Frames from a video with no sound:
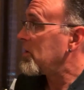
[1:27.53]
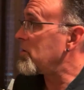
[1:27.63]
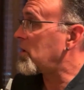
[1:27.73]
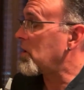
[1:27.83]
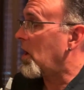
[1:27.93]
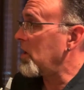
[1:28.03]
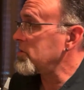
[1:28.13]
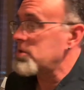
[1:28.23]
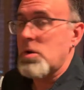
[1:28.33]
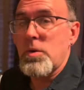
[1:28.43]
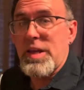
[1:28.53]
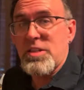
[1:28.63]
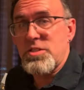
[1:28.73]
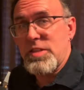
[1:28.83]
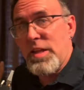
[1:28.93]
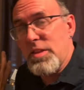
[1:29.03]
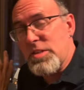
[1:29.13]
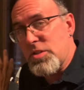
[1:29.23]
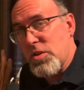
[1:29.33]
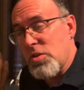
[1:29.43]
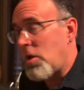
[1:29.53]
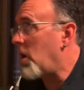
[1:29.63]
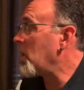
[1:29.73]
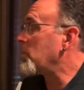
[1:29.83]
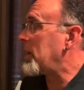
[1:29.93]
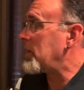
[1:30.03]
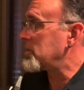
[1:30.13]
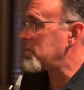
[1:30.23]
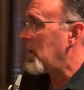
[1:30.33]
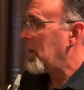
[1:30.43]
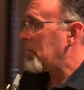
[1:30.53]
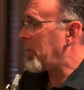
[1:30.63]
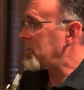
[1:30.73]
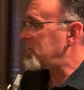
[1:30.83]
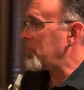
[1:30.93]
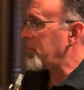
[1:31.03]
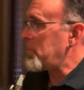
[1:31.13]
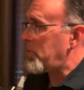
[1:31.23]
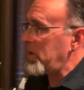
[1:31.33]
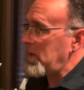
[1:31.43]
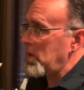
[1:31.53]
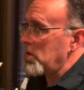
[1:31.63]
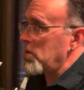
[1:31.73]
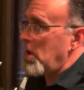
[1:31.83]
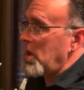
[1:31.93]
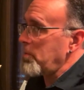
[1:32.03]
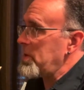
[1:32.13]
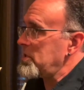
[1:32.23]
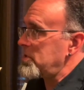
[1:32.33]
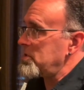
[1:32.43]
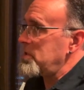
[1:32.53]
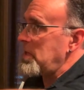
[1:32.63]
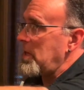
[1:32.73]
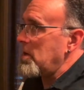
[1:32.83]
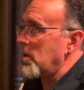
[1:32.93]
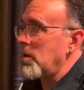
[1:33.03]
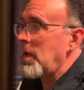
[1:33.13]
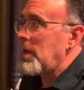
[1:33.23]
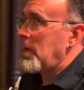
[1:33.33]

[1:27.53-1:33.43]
You can also extend this long ways by simply putting long pieces here